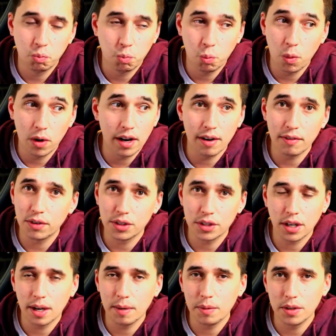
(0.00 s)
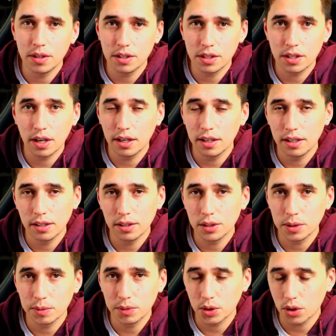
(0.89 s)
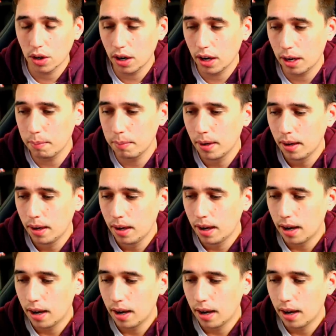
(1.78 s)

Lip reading: whatever time you decided to subscribe.